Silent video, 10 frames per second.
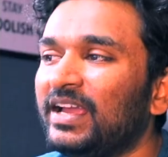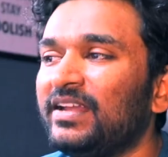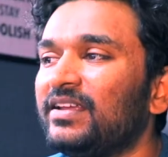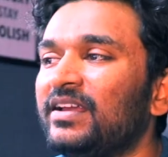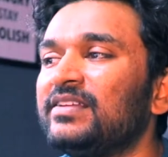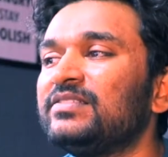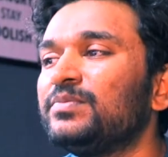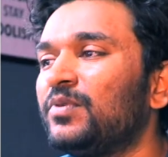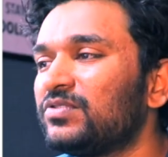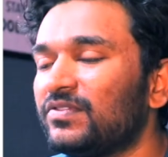it is
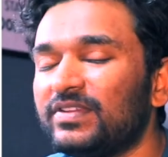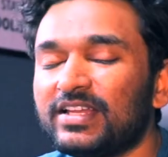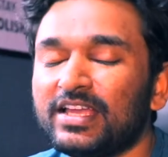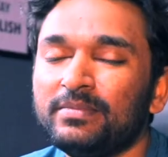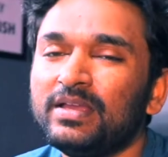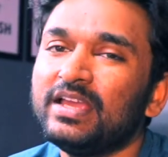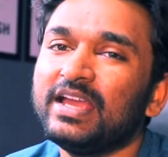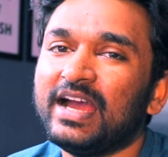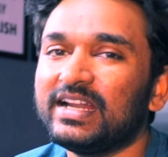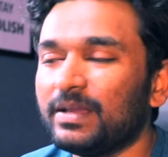most of the time
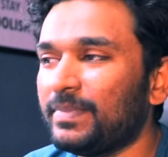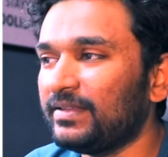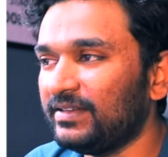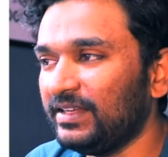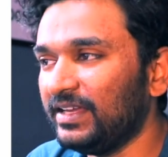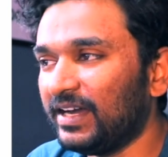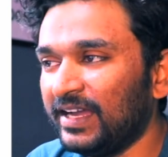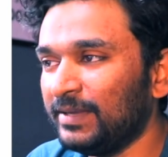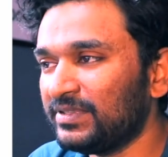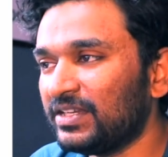at capacity. I
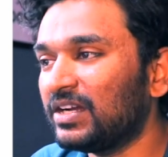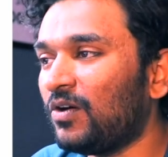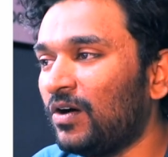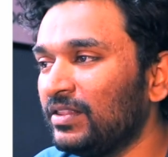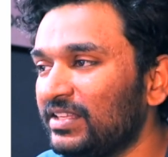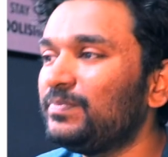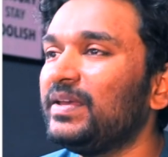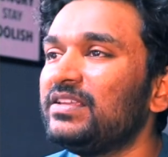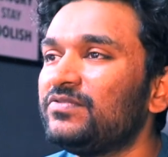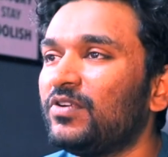am stuck on this
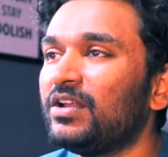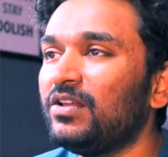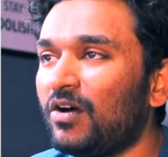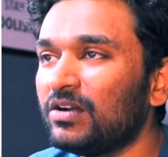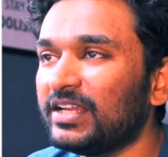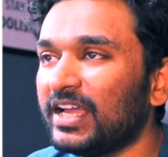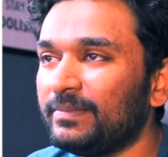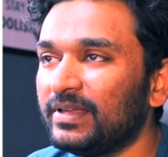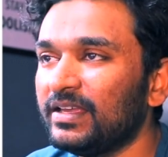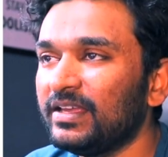page for a long time.